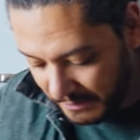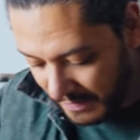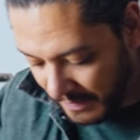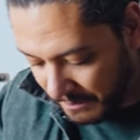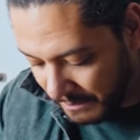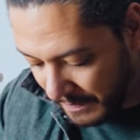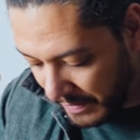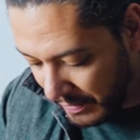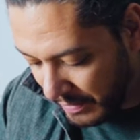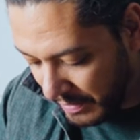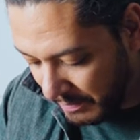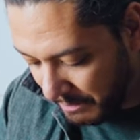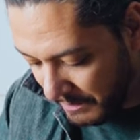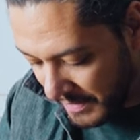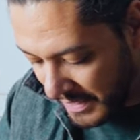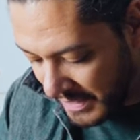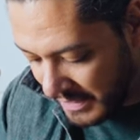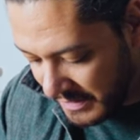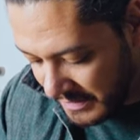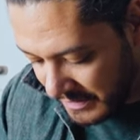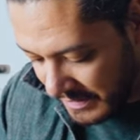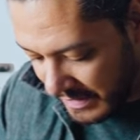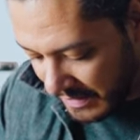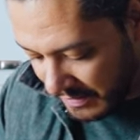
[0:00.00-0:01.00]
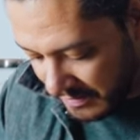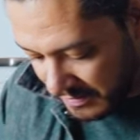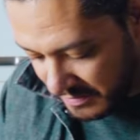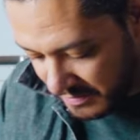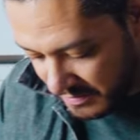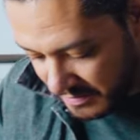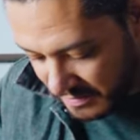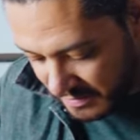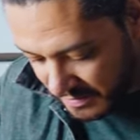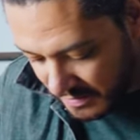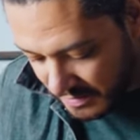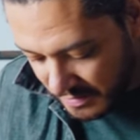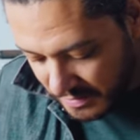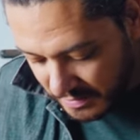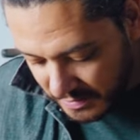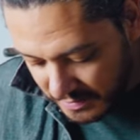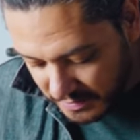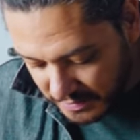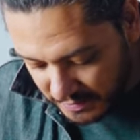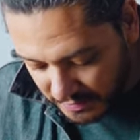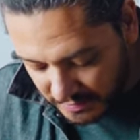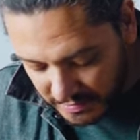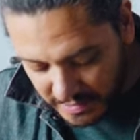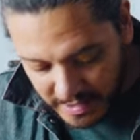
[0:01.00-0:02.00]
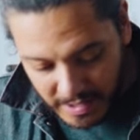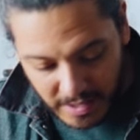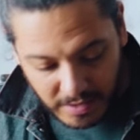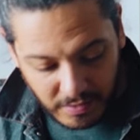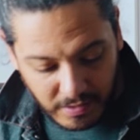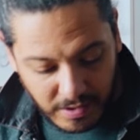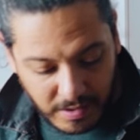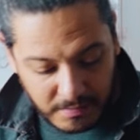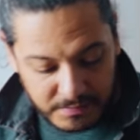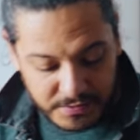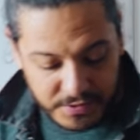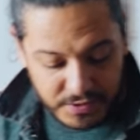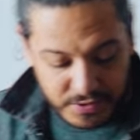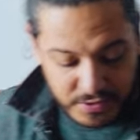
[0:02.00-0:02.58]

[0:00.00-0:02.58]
about a minute now so now I'm